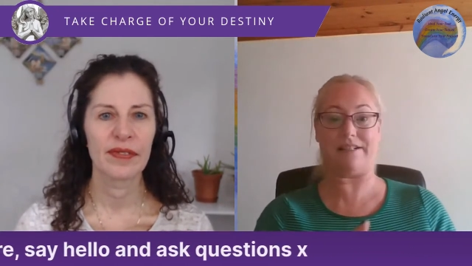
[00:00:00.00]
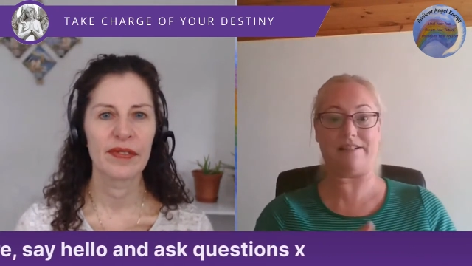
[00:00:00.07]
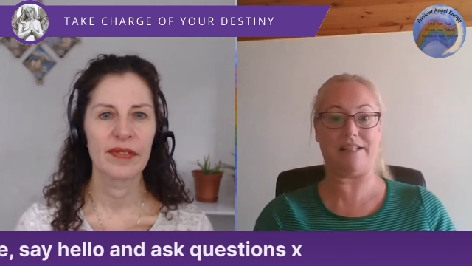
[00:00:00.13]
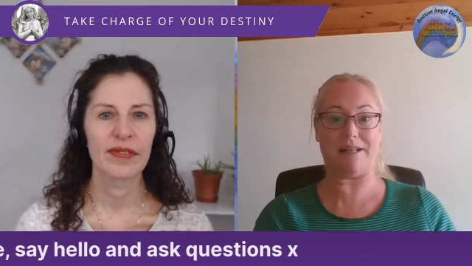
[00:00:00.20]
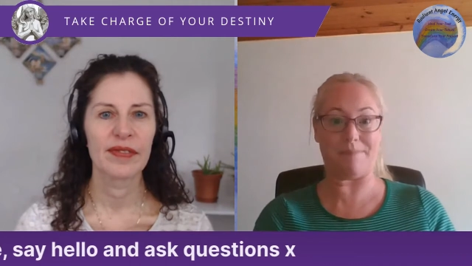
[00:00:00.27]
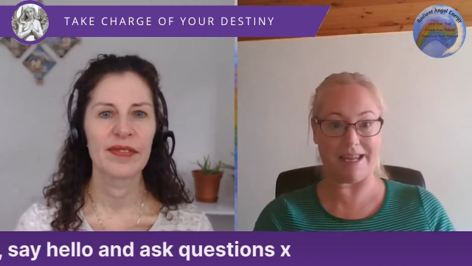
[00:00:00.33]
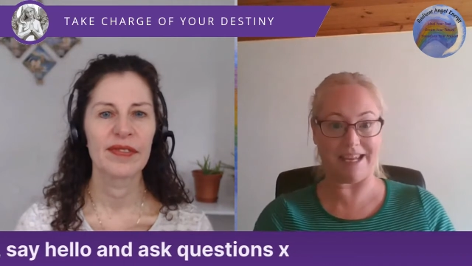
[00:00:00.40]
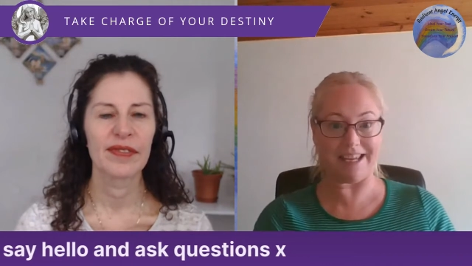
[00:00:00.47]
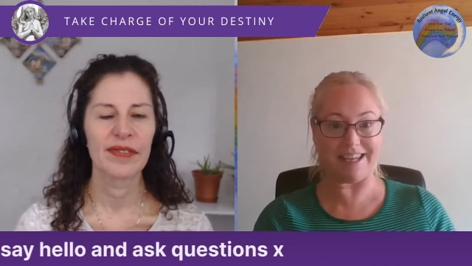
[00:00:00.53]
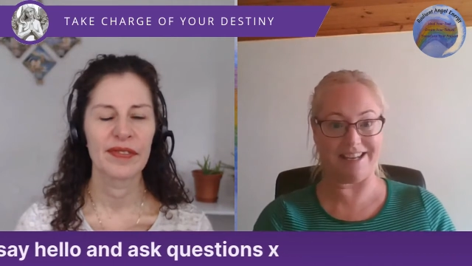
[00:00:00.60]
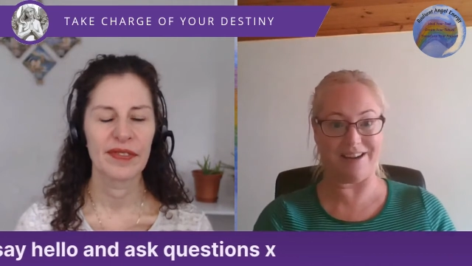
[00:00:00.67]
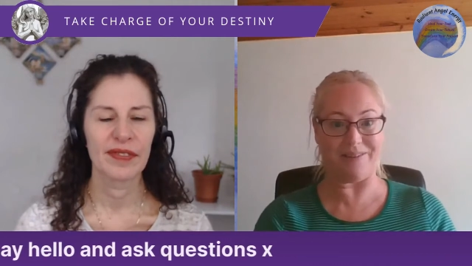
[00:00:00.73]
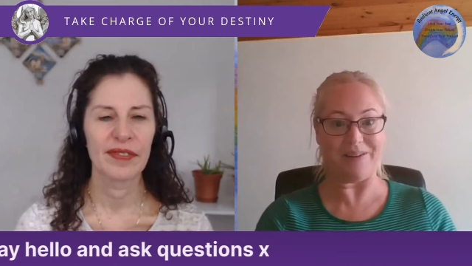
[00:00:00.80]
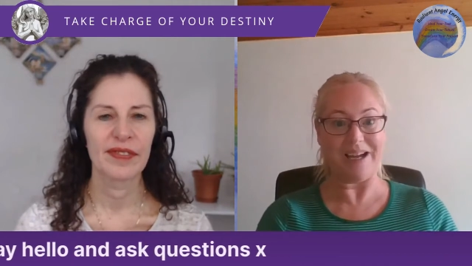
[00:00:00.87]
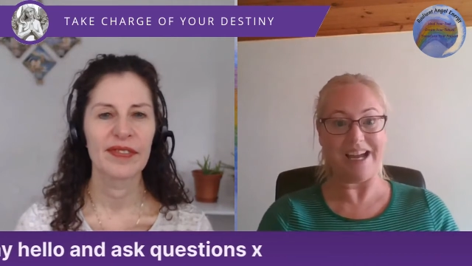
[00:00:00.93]
Speaker 1: They'll make, you
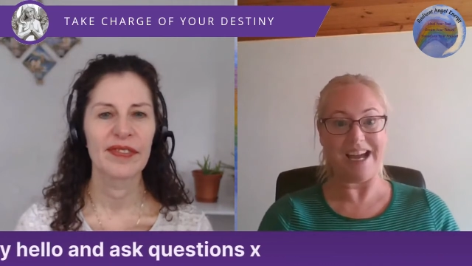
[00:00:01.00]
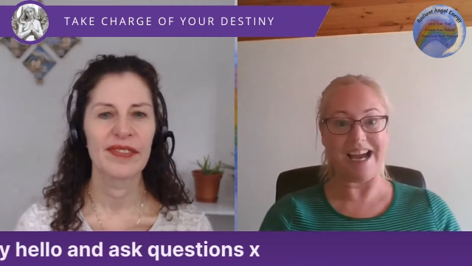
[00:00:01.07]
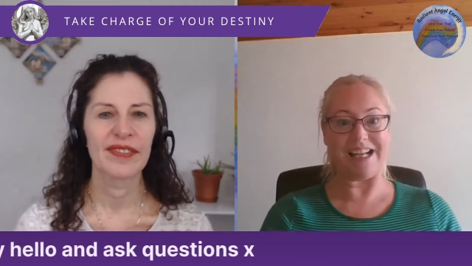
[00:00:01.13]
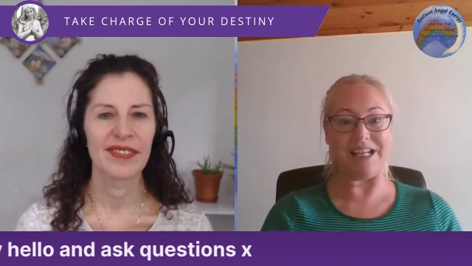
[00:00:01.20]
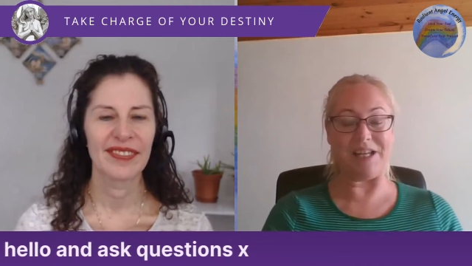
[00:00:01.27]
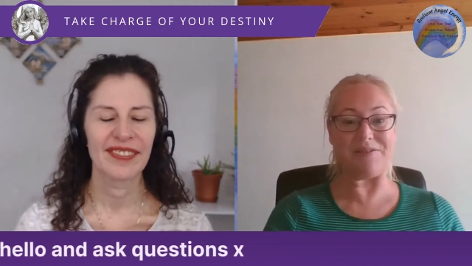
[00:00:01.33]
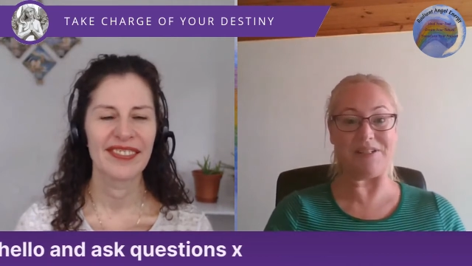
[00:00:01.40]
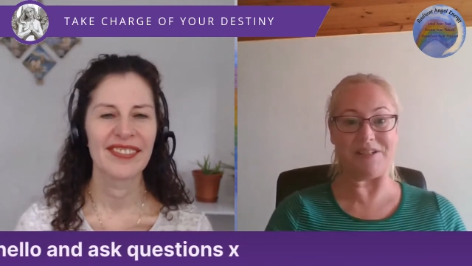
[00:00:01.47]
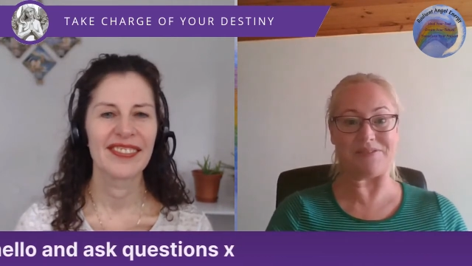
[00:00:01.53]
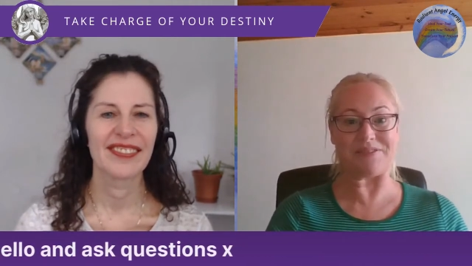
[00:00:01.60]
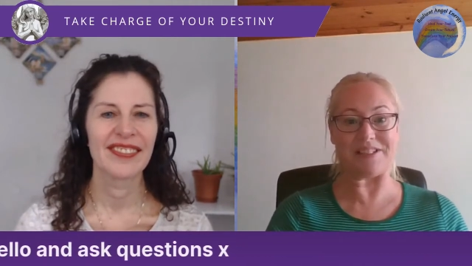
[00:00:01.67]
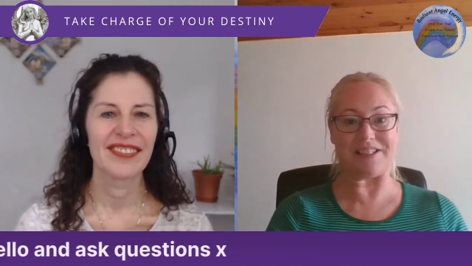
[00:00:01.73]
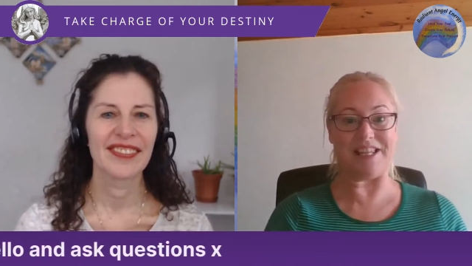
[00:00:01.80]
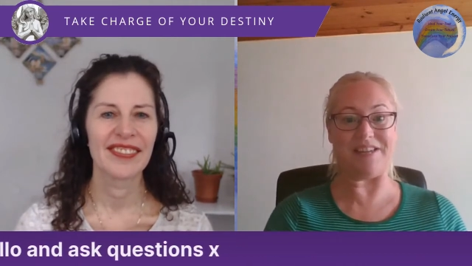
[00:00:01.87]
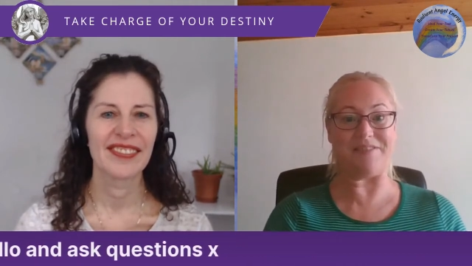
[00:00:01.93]
know, and even if they're
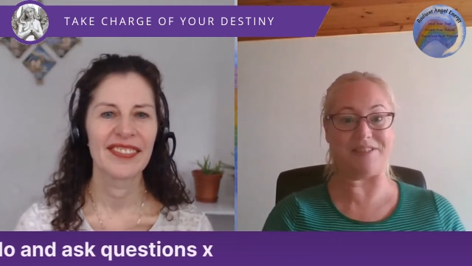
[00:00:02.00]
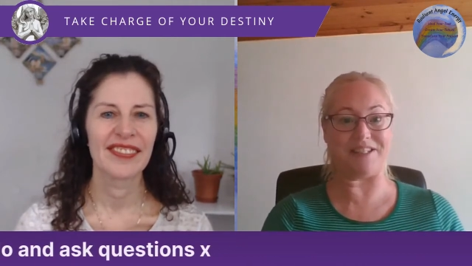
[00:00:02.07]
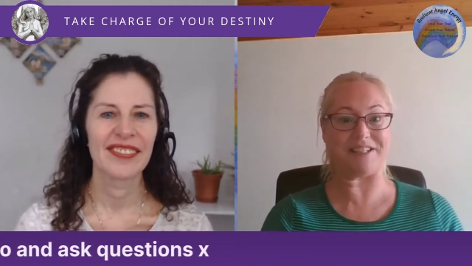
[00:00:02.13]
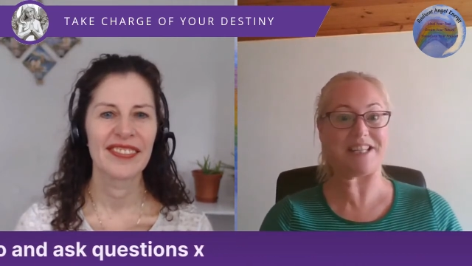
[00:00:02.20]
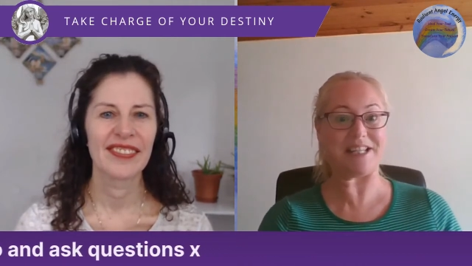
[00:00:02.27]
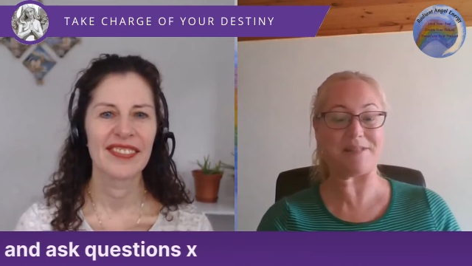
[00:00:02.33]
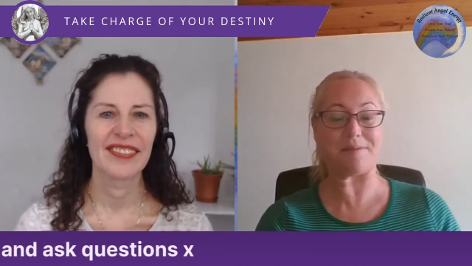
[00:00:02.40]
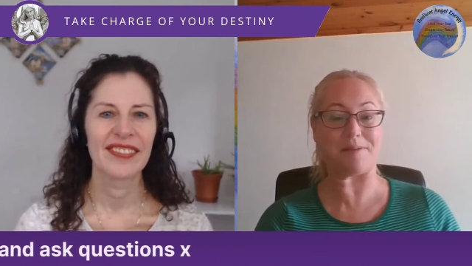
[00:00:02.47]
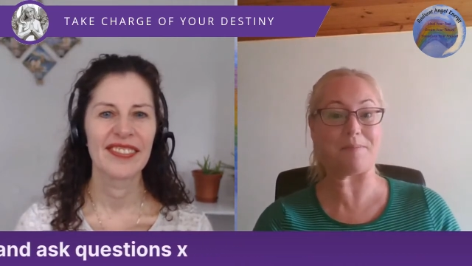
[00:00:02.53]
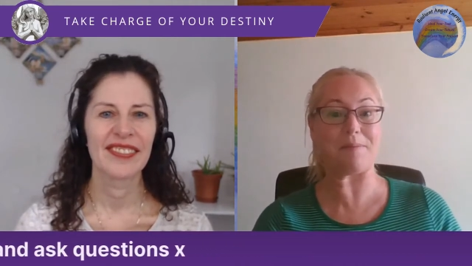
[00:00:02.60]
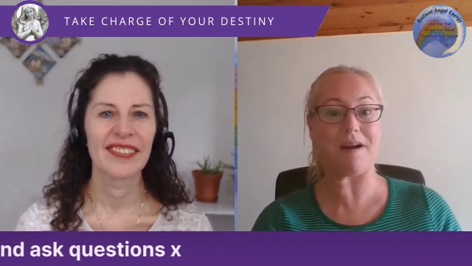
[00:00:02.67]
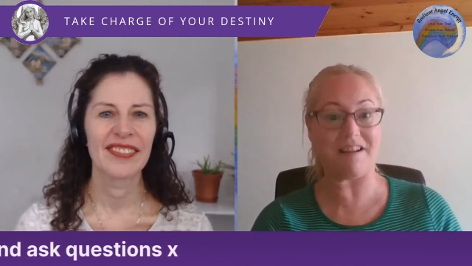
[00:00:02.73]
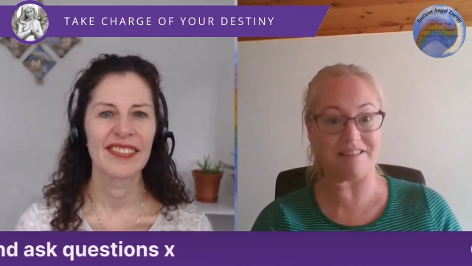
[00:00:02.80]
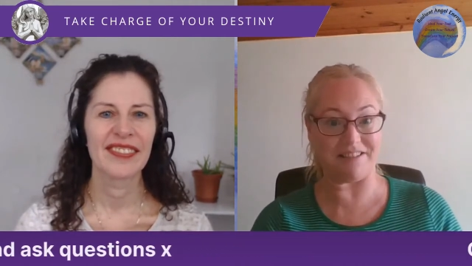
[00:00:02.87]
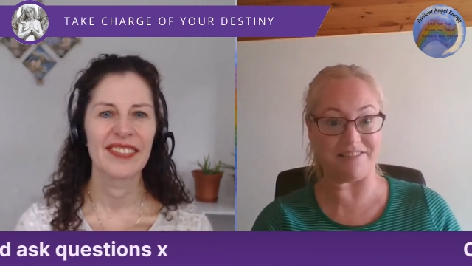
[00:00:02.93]
leaving their kids with the
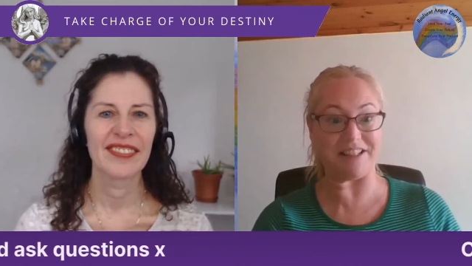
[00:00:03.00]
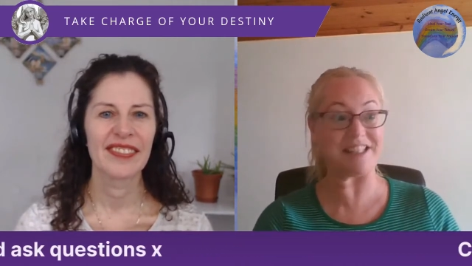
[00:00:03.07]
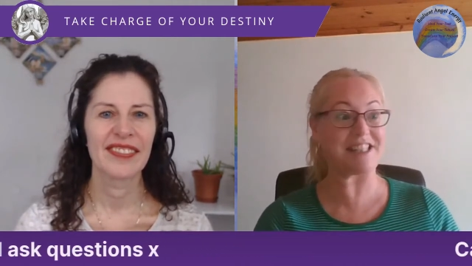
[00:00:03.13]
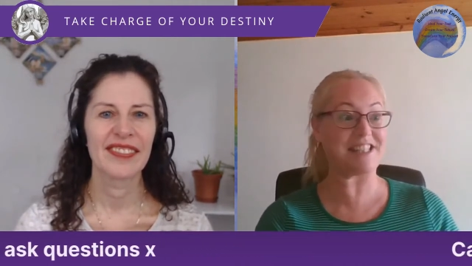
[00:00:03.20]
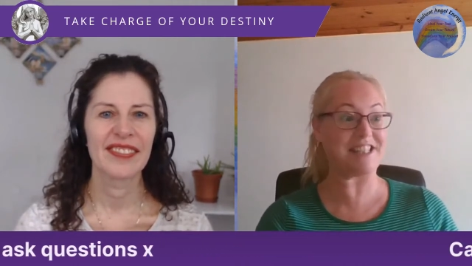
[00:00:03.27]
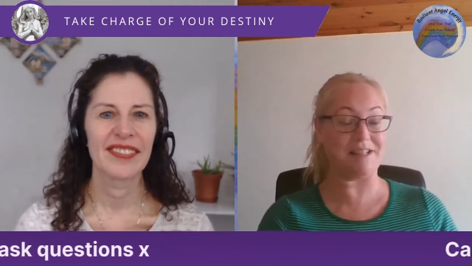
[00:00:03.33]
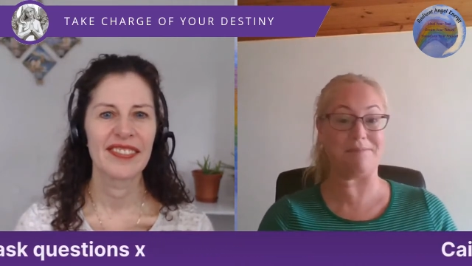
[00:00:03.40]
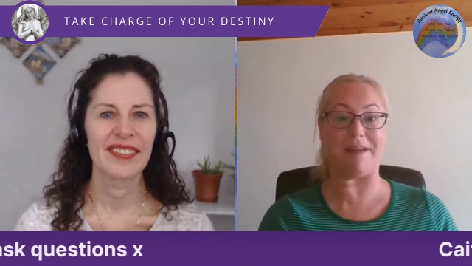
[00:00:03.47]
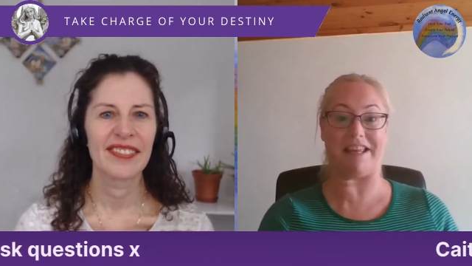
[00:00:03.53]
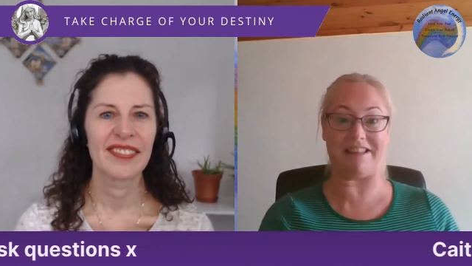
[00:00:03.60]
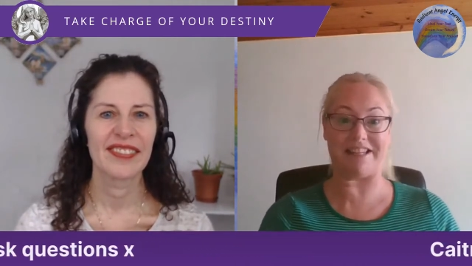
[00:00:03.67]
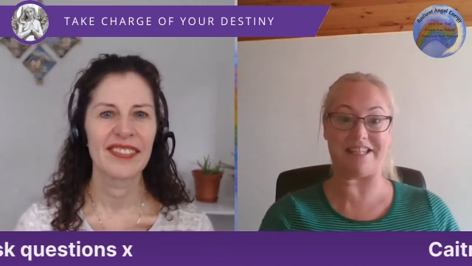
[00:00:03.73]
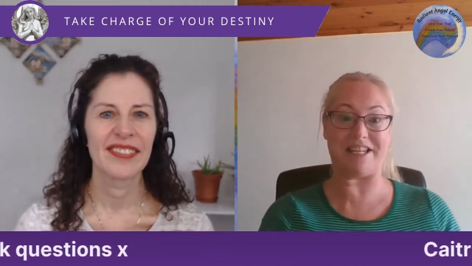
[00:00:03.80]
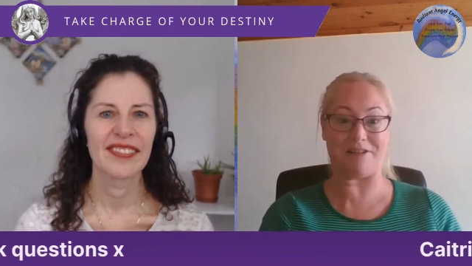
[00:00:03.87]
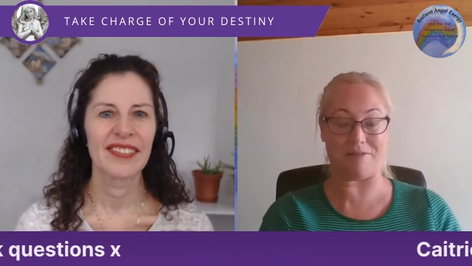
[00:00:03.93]
partner, they still make the
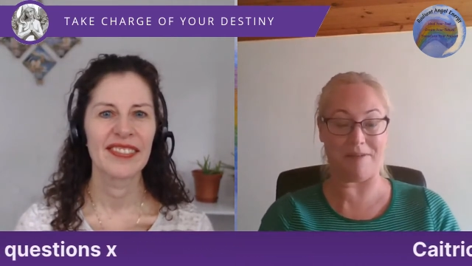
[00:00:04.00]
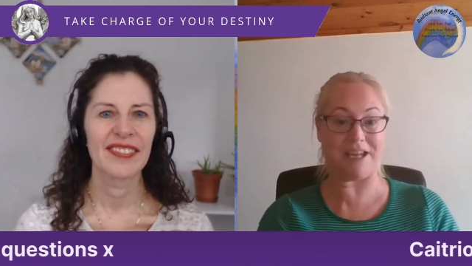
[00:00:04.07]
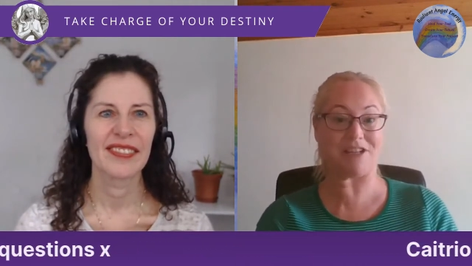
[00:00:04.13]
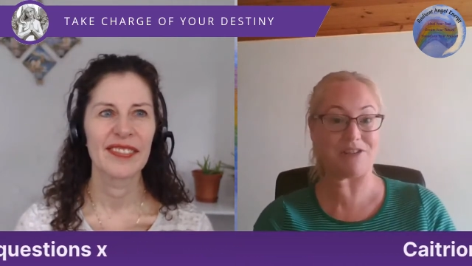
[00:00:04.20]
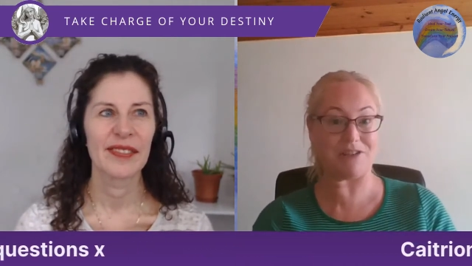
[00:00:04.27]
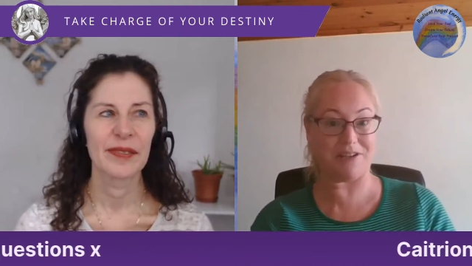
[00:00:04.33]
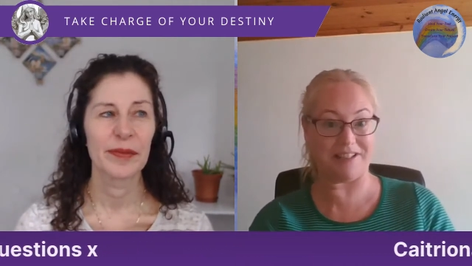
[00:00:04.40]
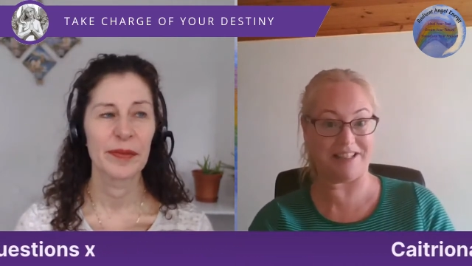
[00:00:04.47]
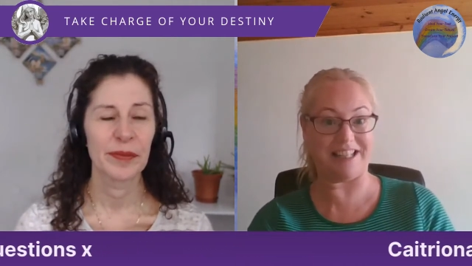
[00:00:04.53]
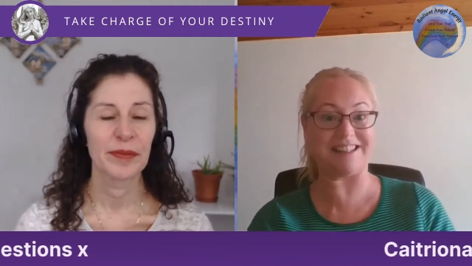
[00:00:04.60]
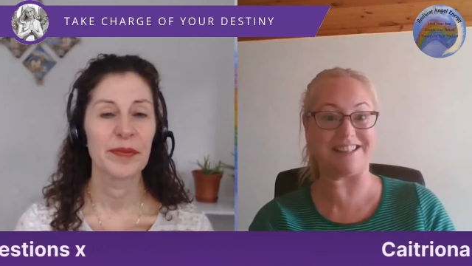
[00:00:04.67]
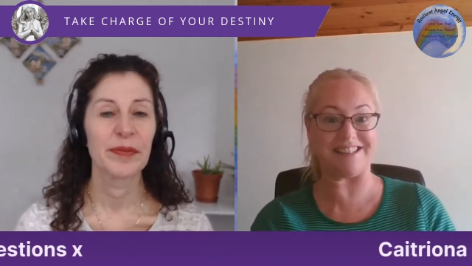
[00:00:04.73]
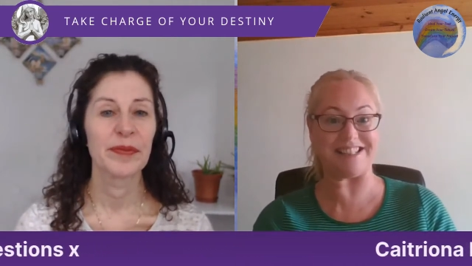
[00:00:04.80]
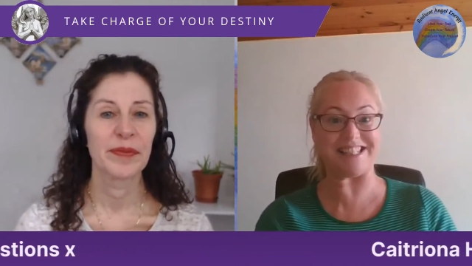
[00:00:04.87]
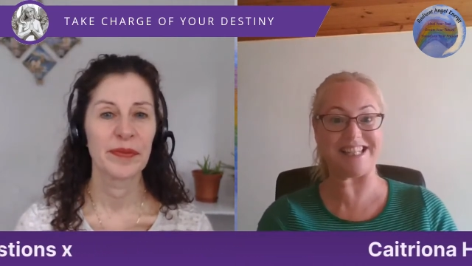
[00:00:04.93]
dinner, make sure that
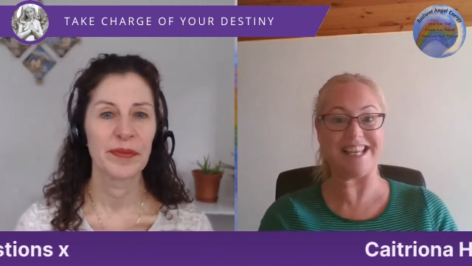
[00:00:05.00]
there's